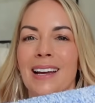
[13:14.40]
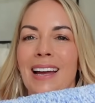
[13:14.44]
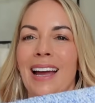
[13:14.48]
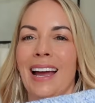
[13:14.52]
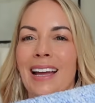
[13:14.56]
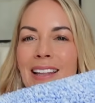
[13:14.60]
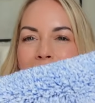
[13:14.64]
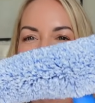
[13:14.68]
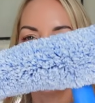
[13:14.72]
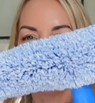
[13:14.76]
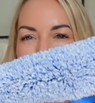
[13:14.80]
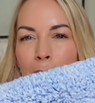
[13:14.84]

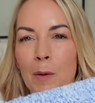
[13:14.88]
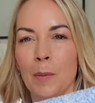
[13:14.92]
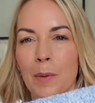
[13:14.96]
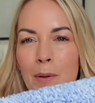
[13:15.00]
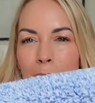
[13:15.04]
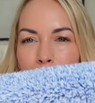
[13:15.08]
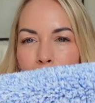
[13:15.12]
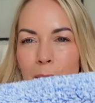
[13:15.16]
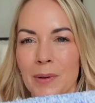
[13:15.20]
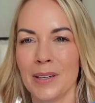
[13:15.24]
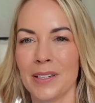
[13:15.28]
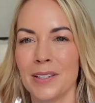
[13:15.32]
and then rub
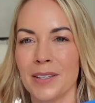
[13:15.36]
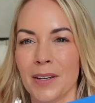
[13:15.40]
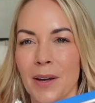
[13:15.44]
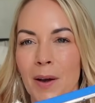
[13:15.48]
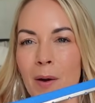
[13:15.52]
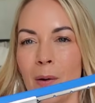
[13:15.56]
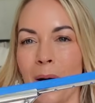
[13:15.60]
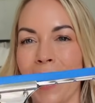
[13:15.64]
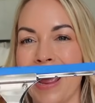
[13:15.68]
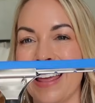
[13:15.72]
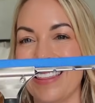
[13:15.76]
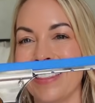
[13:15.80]
on the
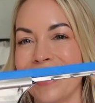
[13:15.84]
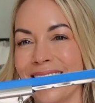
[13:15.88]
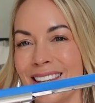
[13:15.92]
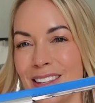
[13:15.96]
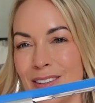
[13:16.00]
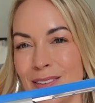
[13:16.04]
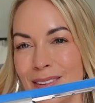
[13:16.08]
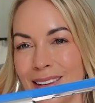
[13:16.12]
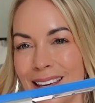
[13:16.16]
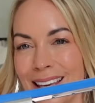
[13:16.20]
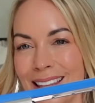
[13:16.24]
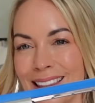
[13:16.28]
window, and then
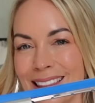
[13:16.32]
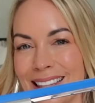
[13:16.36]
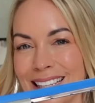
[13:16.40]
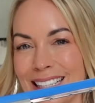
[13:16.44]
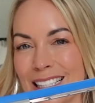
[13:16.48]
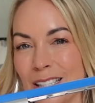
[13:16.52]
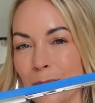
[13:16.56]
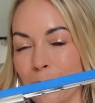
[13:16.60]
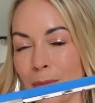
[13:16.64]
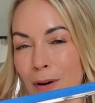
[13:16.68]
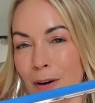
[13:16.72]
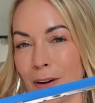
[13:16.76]
you get
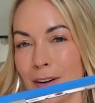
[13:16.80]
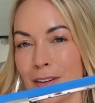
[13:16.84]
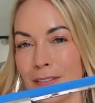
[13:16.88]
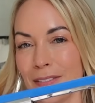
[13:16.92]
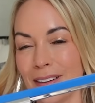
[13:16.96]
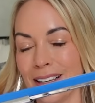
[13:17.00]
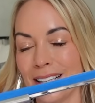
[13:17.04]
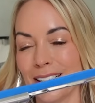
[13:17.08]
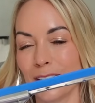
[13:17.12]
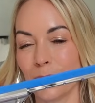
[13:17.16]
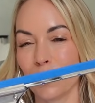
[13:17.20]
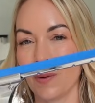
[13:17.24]
this part of
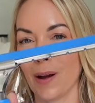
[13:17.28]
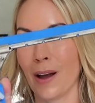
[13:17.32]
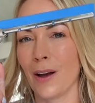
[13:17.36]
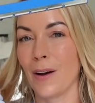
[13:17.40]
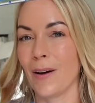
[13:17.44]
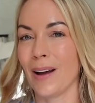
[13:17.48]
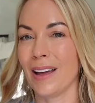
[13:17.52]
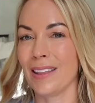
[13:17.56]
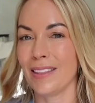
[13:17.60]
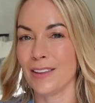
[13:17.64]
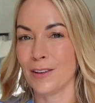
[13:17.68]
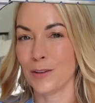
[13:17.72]
it as
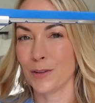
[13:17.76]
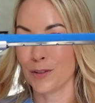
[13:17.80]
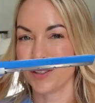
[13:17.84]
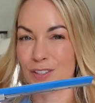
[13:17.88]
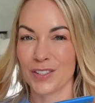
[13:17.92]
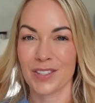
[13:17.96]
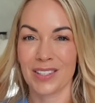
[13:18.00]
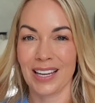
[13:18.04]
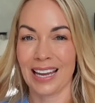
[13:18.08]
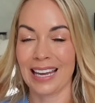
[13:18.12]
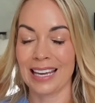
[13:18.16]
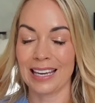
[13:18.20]
well, and then you
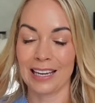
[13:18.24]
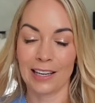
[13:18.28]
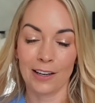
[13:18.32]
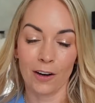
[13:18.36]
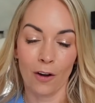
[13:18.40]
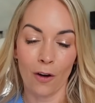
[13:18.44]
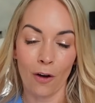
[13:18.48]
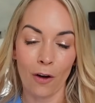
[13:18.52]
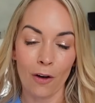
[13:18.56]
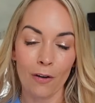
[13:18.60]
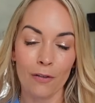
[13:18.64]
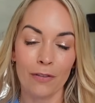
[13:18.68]
just take it
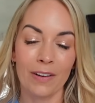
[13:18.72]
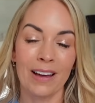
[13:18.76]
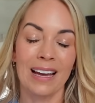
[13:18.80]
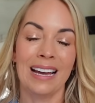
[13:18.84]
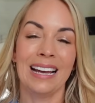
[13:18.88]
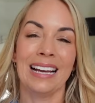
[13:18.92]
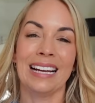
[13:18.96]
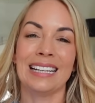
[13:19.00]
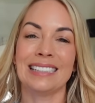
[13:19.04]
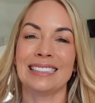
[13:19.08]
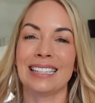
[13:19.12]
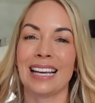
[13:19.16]
off.
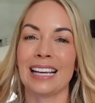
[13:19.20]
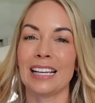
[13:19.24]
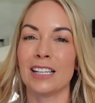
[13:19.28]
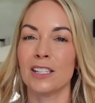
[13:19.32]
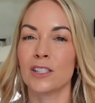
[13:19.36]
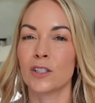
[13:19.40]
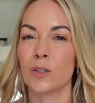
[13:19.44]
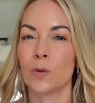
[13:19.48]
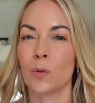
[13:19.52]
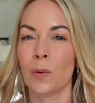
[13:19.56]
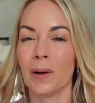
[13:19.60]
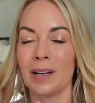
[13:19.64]
It
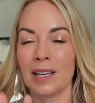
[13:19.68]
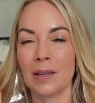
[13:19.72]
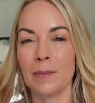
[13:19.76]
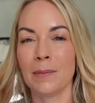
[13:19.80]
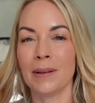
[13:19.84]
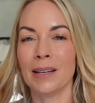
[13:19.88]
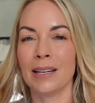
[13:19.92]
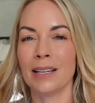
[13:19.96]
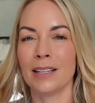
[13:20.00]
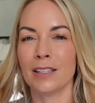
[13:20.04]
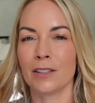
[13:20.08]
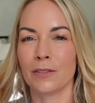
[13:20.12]
takes 20
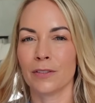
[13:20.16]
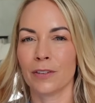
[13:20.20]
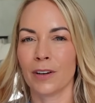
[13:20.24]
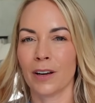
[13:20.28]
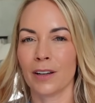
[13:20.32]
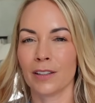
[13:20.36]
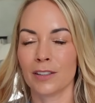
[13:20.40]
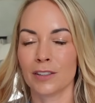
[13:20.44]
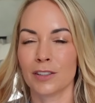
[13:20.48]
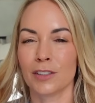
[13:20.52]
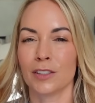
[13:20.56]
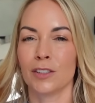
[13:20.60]
minutes for
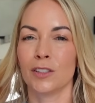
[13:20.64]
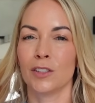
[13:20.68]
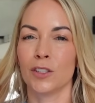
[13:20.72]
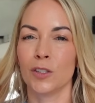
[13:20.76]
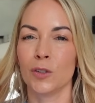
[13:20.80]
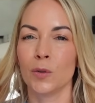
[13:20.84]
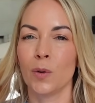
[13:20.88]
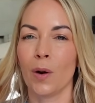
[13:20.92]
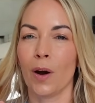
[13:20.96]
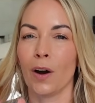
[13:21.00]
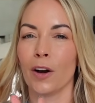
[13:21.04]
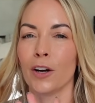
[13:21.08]
us to
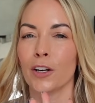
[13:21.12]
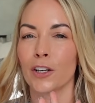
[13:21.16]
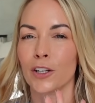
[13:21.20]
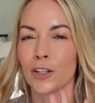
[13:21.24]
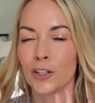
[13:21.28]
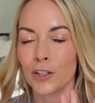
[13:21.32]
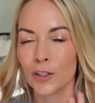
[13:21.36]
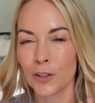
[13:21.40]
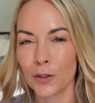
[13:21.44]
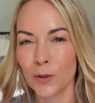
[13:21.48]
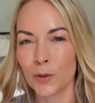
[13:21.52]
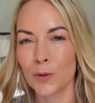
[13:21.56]
do our
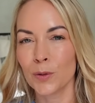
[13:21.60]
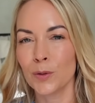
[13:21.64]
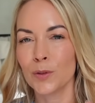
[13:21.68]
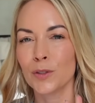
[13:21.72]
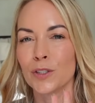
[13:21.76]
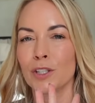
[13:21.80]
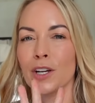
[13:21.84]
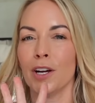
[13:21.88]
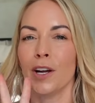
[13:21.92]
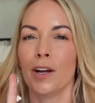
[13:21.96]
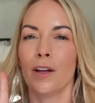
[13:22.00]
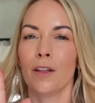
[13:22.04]

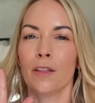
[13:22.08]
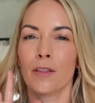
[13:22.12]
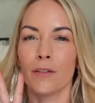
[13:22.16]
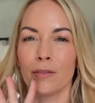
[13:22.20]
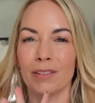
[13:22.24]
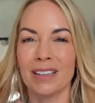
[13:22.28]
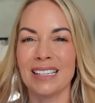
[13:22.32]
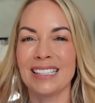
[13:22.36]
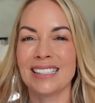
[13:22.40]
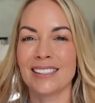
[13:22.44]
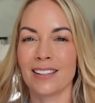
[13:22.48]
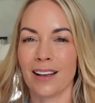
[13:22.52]
huge
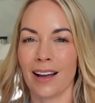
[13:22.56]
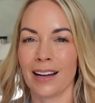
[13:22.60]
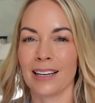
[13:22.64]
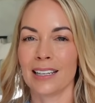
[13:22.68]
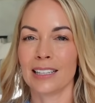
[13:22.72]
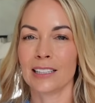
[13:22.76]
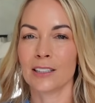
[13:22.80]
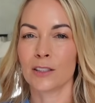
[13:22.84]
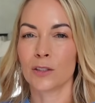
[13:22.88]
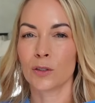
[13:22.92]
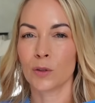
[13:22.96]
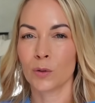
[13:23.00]
three
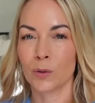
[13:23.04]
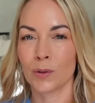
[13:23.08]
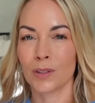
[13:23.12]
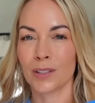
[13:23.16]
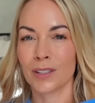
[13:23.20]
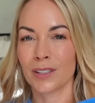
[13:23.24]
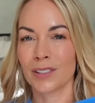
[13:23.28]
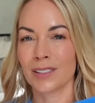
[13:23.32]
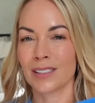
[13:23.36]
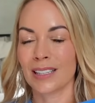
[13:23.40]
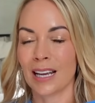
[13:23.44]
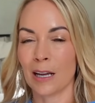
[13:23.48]
sliding
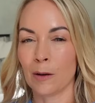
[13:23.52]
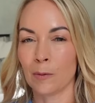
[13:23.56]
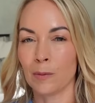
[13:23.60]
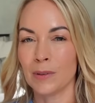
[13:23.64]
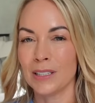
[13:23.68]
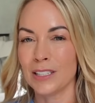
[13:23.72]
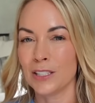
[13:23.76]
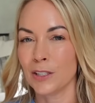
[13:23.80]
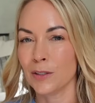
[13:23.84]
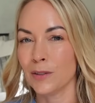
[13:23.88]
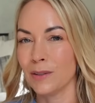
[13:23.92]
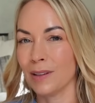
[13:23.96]
doors, and
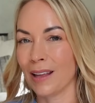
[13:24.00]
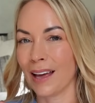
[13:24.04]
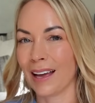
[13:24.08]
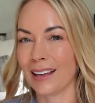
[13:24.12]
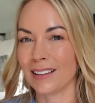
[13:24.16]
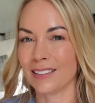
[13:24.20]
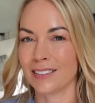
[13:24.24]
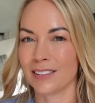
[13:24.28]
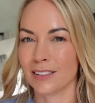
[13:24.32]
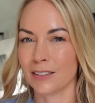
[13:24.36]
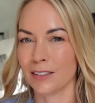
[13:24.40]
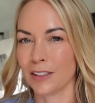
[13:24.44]
we do
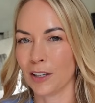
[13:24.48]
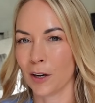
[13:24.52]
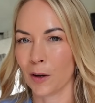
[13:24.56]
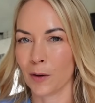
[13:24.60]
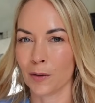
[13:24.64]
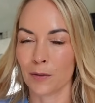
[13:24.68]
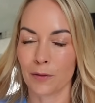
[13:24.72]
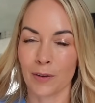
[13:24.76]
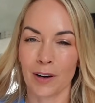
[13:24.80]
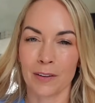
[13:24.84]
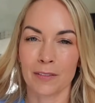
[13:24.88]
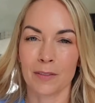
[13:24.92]
that, you know,
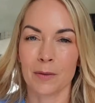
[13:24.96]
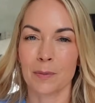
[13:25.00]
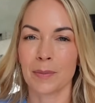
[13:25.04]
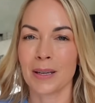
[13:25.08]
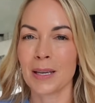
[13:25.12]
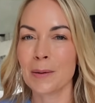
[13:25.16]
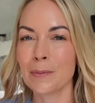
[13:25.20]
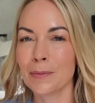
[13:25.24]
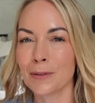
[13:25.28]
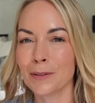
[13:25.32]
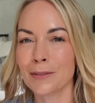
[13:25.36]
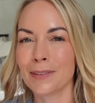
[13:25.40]
if we're having
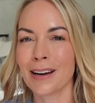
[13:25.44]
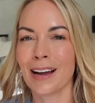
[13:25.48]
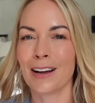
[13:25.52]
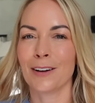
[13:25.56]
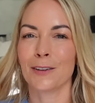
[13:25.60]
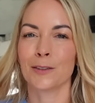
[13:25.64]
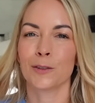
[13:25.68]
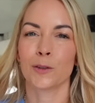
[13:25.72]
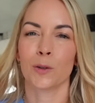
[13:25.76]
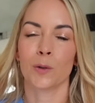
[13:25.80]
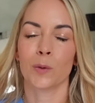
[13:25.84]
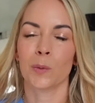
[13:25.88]
people
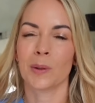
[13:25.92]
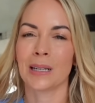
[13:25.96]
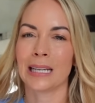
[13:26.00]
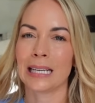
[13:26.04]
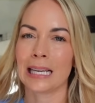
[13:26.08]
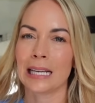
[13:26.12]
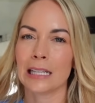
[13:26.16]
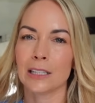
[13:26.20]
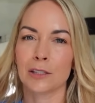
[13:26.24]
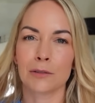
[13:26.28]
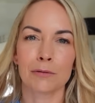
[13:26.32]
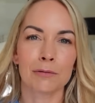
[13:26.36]
around or when it
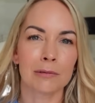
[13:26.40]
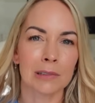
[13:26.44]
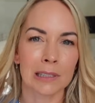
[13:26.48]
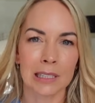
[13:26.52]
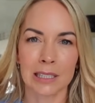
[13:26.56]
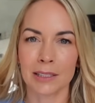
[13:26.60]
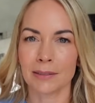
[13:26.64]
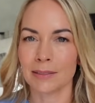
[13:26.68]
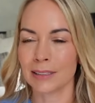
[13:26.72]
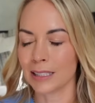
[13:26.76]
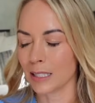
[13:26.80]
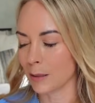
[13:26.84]
gets
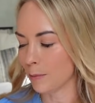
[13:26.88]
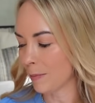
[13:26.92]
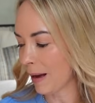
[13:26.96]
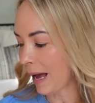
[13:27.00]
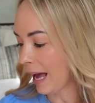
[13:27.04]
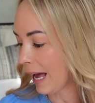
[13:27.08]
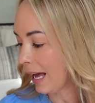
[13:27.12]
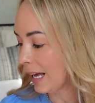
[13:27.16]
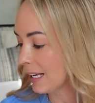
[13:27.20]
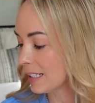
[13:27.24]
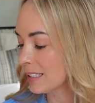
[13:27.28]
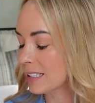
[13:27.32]
really, really
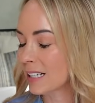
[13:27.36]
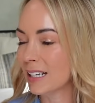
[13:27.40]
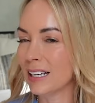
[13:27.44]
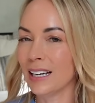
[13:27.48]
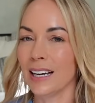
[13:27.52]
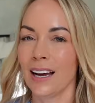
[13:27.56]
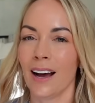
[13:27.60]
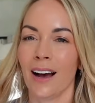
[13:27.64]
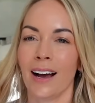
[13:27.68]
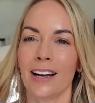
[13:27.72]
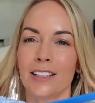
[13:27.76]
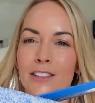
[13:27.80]
bad.
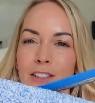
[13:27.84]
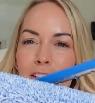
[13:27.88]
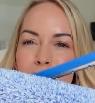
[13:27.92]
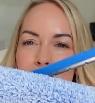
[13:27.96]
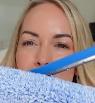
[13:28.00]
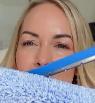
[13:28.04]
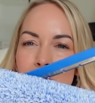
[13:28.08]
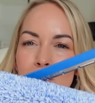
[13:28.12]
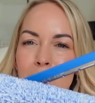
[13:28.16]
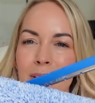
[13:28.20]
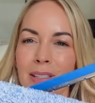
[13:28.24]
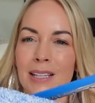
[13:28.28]
I
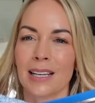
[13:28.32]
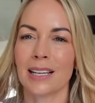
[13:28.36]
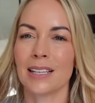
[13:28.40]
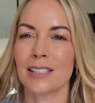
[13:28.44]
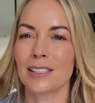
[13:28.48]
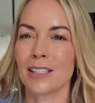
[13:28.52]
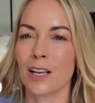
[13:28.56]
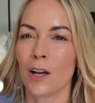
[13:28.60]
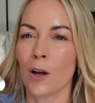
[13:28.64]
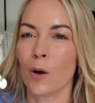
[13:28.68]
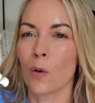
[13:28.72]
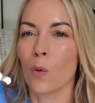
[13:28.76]
just use
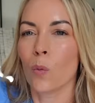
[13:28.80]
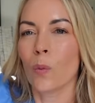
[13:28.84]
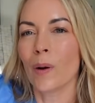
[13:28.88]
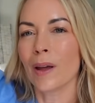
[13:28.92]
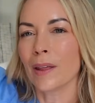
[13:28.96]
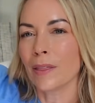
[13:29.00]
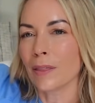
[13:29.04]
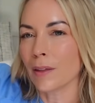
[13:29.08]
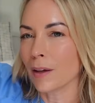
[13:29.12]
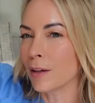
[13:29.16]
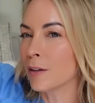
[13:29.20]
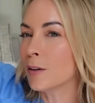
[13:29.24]
this
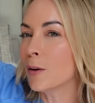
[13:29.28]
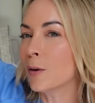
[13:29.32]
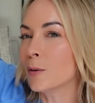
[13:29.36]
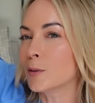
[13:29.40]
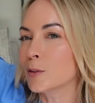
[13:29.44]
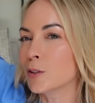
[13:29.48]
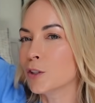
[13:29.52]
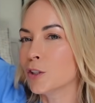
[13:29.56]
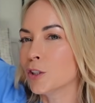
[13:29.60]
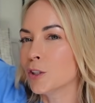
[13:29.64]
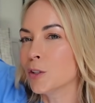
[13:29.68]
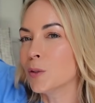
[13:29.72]
with an
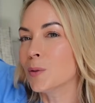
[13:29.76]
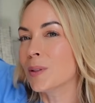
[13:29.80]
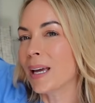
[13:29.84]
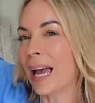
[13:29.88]
old shoe